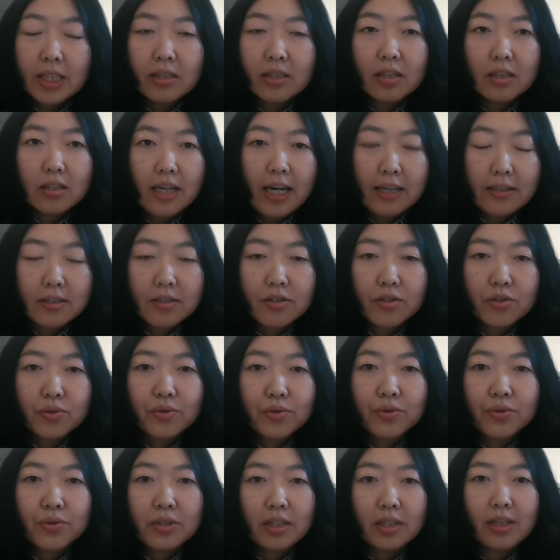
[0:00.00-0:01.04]
internet
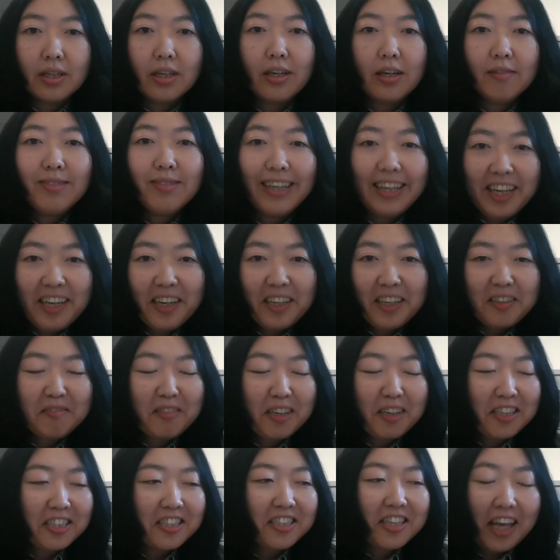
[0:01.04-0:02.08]
through the
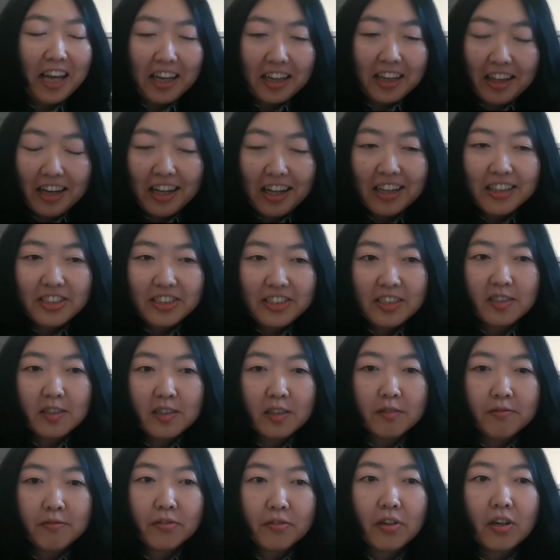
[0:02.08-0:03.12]
advanced technologies,
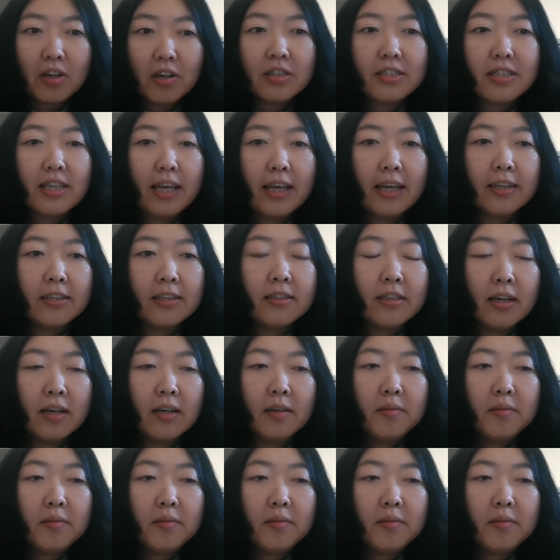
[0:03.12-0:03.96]
of course, and